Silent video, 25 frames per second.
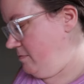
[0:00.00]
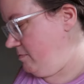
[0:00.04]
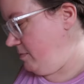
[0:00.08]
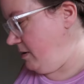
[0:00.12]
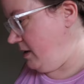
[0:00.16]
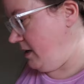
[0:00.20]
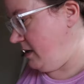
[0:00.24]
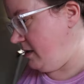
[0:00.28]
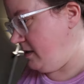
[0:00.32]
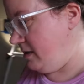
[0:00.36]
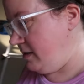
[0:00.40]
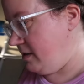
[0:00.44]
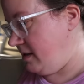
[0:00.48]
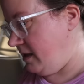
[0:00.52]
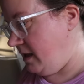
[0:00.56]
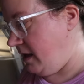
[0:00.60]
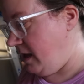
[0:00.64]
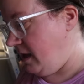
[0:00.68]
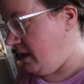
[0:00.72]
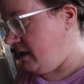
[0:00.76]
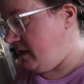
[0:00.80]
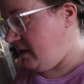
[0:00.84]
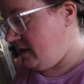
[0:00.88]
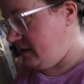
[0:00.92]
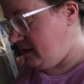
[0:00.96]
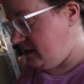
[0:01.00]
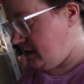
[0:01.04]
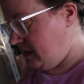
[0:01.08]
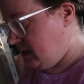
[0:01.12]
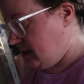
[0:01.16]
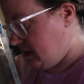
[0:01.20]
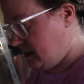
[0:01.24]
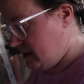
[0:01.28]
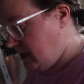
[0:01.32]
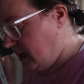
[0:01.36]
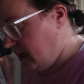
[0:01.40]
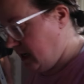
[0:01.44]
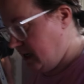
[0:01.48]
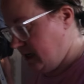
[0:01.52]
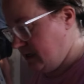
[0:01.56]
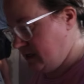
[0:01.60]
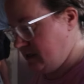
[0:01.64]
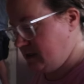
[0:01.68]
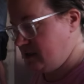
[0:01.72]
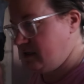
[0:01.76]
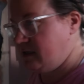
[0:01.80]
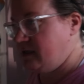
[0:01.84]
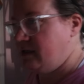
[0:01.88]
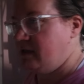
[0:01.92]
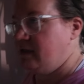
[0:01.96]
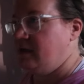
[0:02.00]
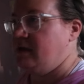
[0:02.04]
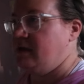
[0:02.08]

but the end is in sight.